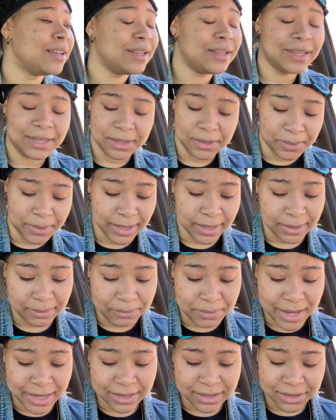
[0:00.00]
Anyway,
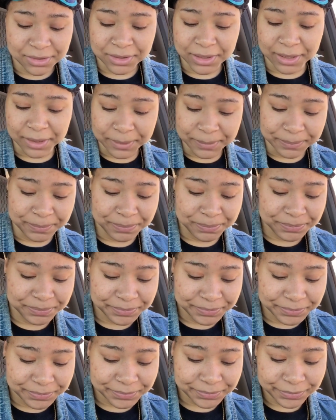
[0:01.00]
back to
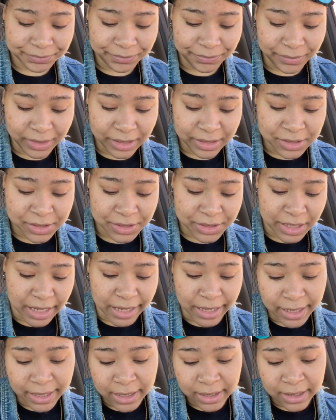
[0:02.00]

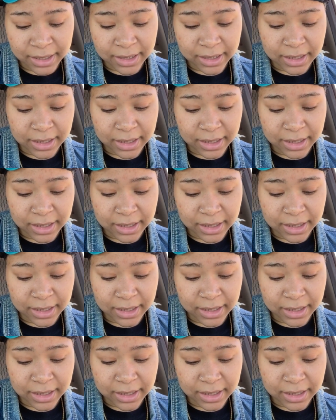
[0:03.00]
Star.